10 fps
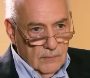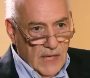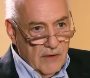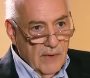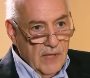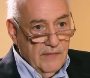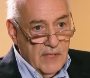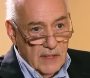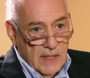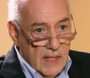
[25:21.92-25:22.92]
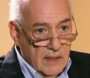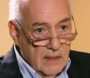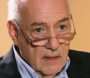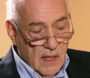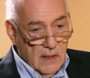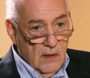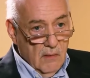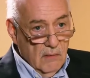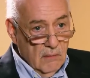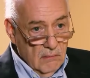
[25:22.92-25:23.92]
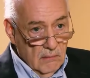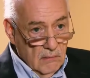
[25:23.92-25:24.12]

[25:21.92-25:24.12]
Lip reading: Get rid of dictators like you?